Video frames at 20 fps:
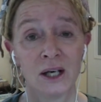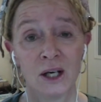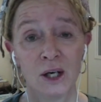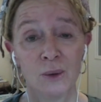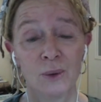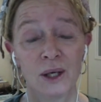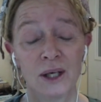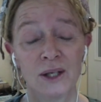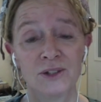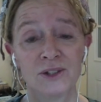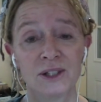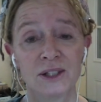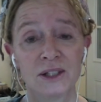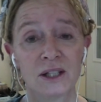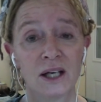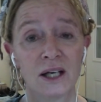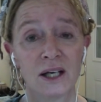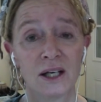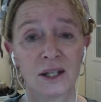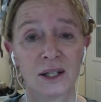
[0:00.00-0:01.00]
When I was a
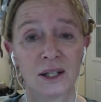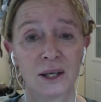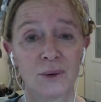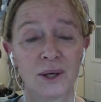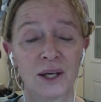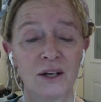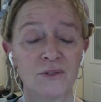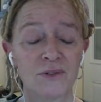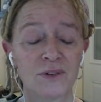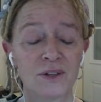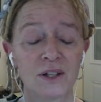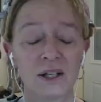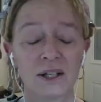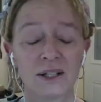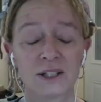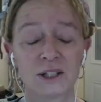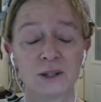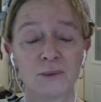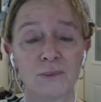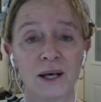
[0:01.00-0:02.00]
child, I would have
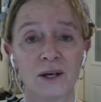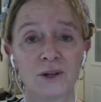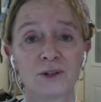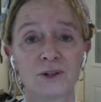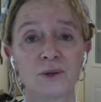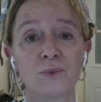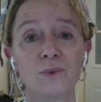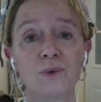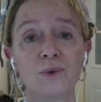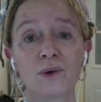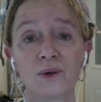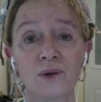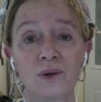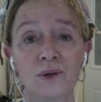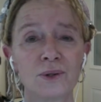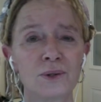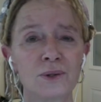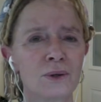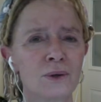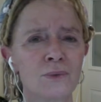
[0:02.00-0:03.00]
thoughts about the
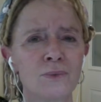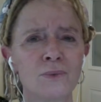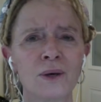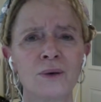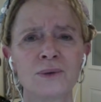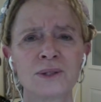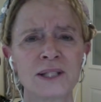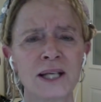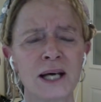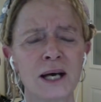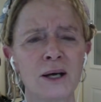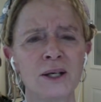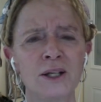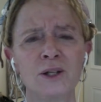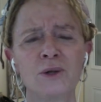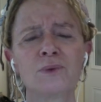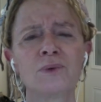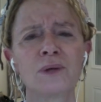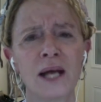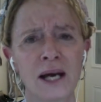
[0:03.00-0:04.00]
world or what was happening. You
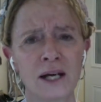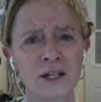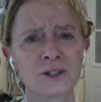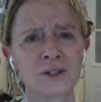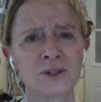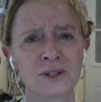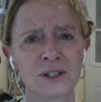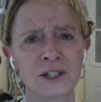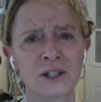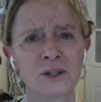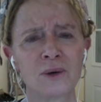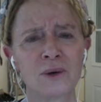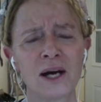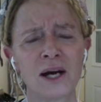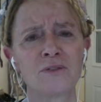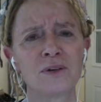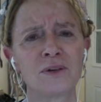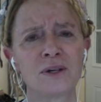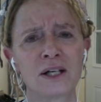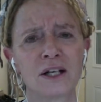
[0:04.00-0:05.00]
know, National
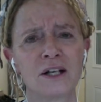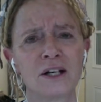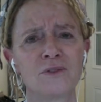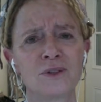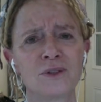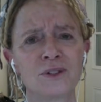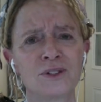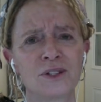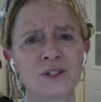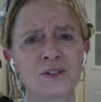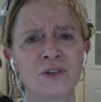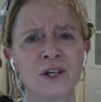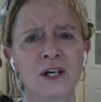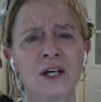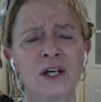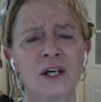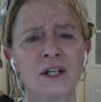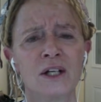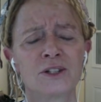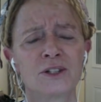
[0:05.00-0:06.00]
Geographic covers of
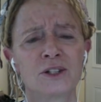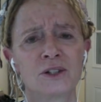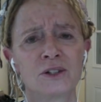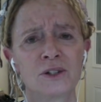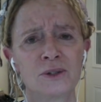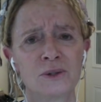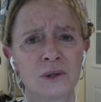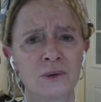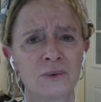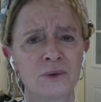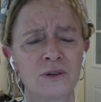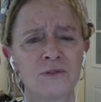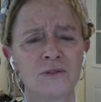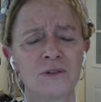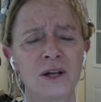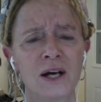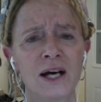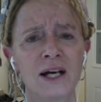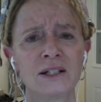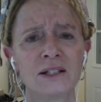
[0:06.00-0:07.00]
children with
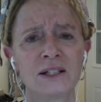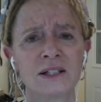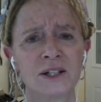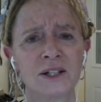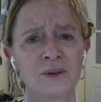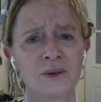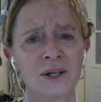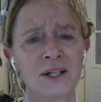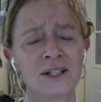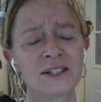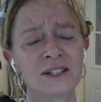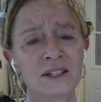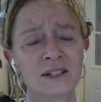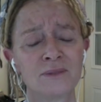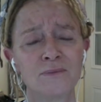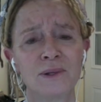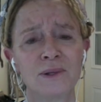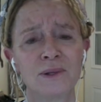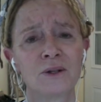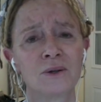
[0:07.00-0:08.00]
flies on their eyes, and
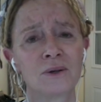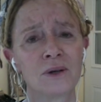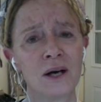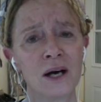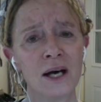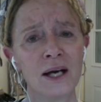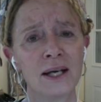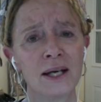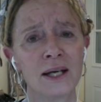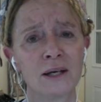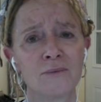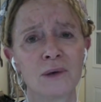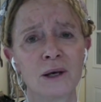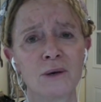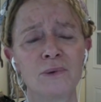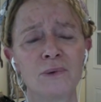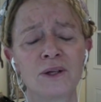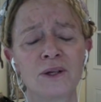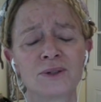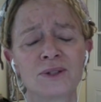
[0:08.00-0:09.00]
I'd be crying, and my
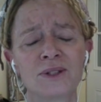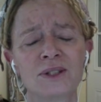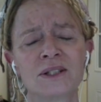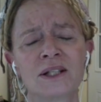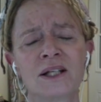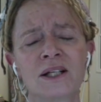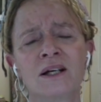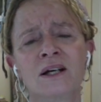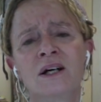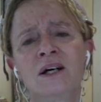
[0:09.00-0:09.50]
parents would say,